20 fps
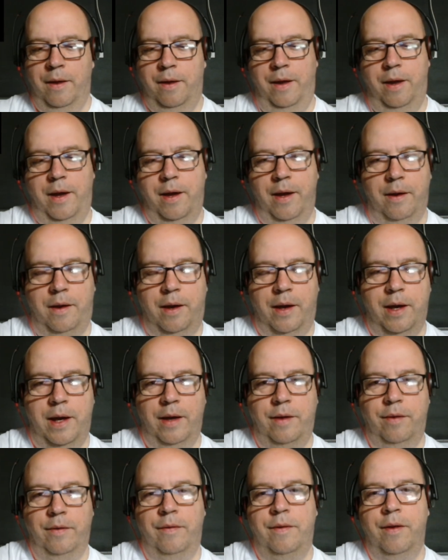Yeah,
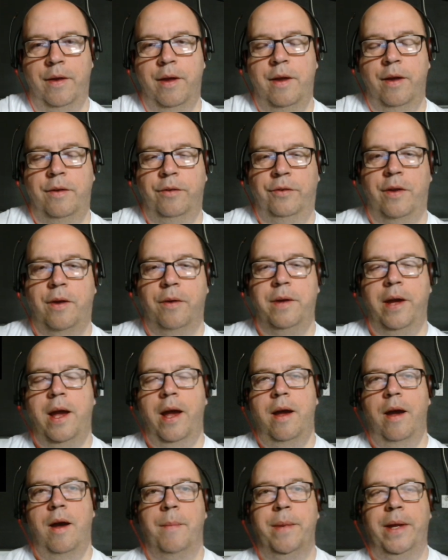okay. So,
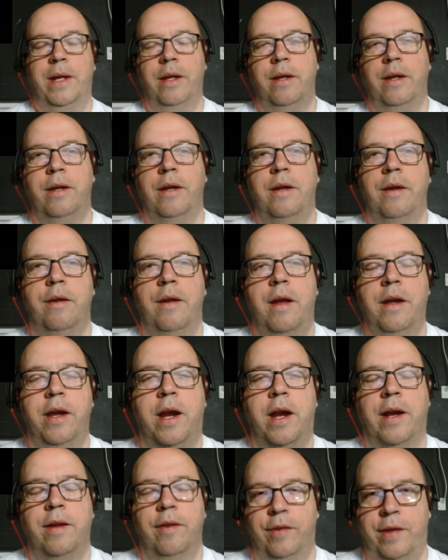yeah, I mean,
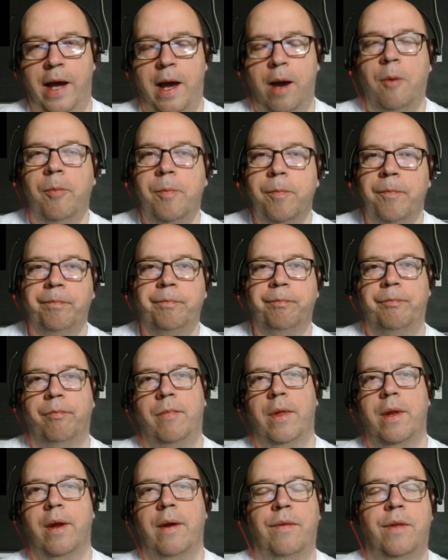you can tell
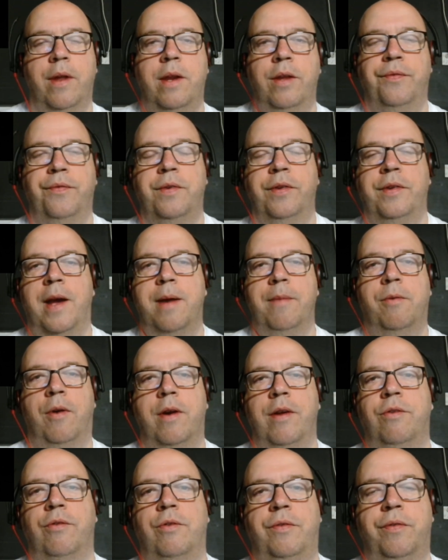that it's the same
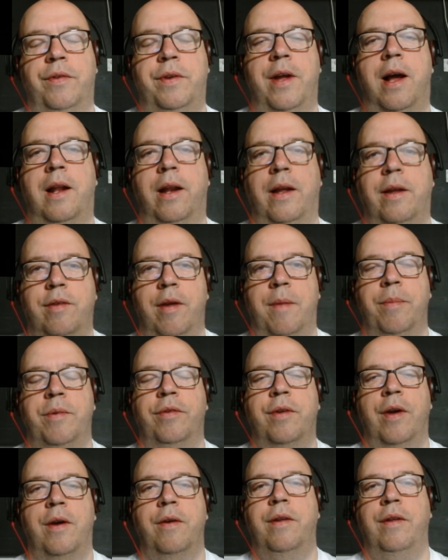writer as the Daleks
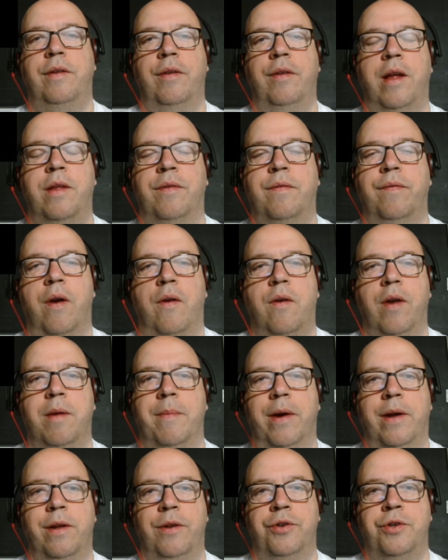episode. It's very
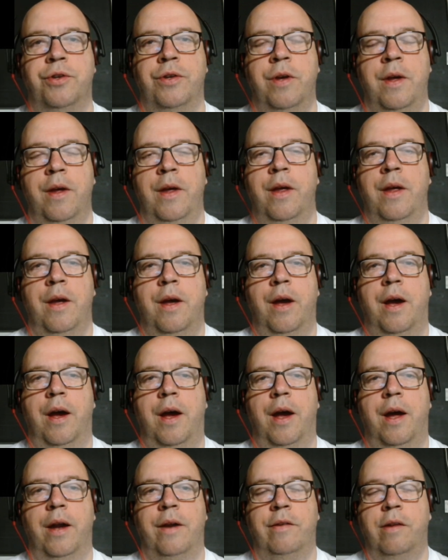much,
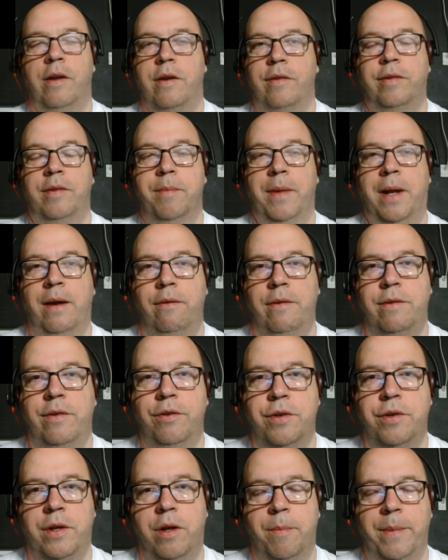there's a lot of
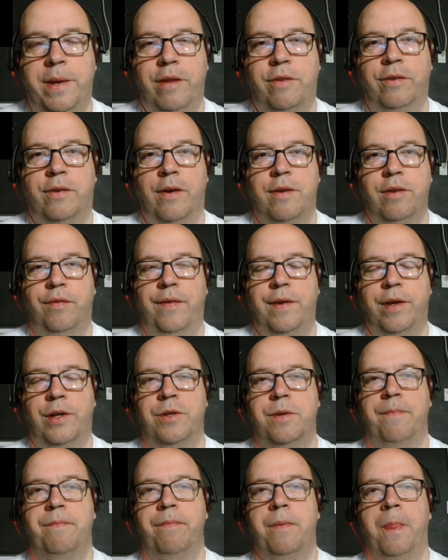similarities, you know. I mean, it's science
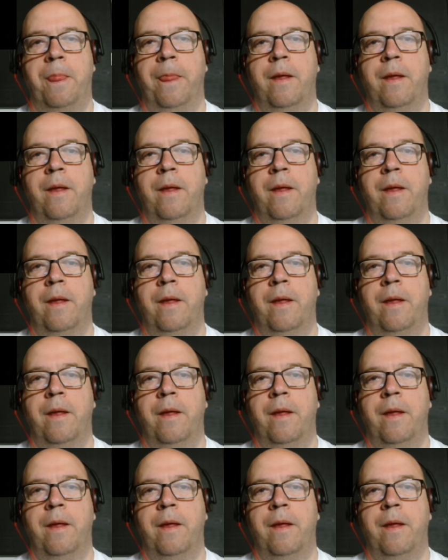fiction.